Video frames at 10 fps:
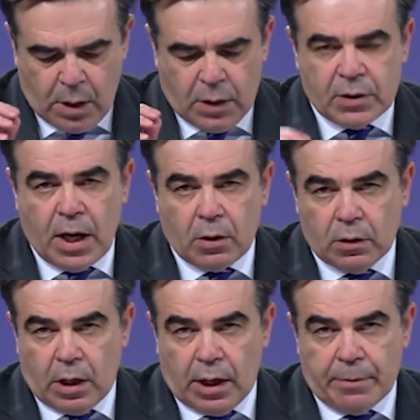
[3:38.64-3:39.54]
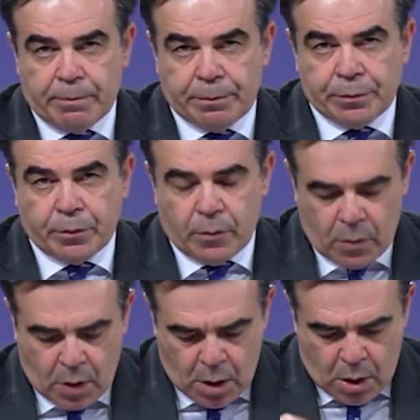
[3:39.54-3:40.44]
Secondly,
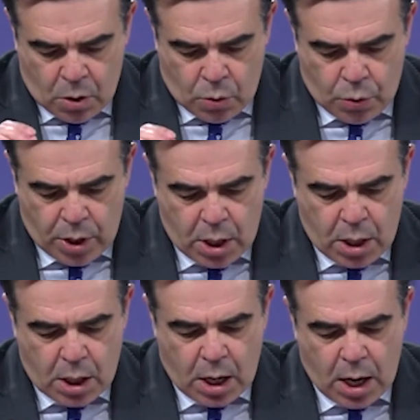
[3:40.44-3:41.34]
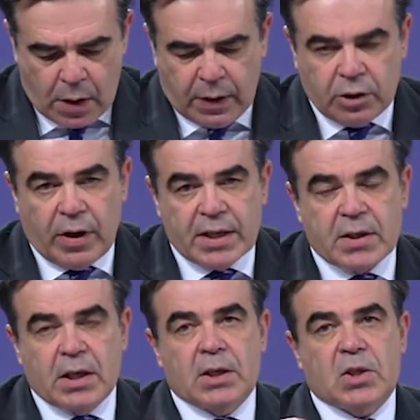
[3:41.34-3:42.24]
we are
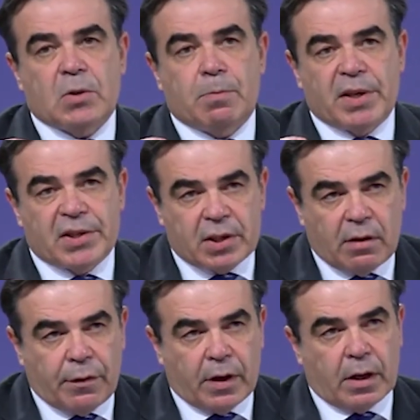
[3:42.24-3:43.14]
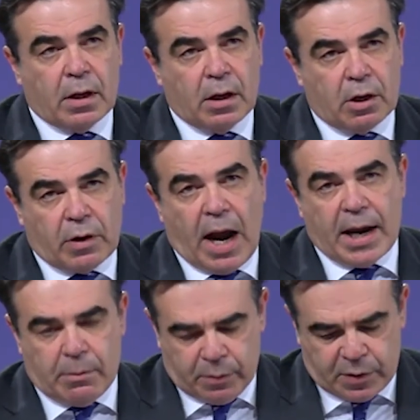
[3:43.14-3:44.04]
addressing specific
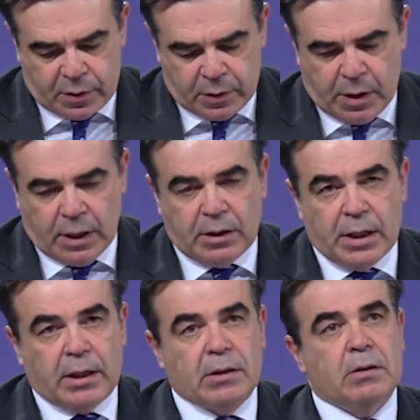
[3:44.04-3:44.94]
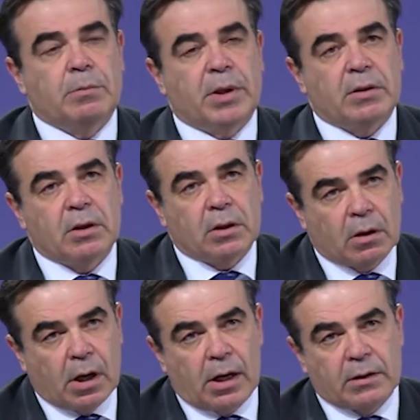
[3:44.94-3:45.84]
crimes that need
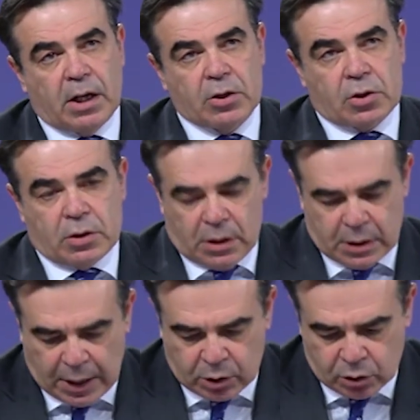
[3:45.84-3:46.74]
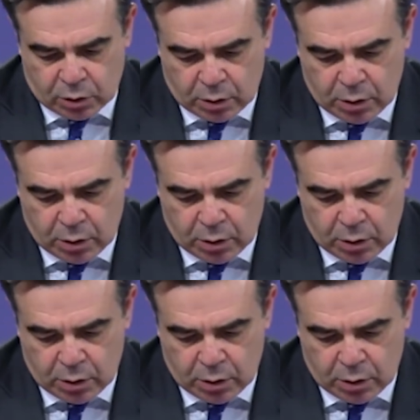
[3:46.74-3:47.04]
particular attention and action.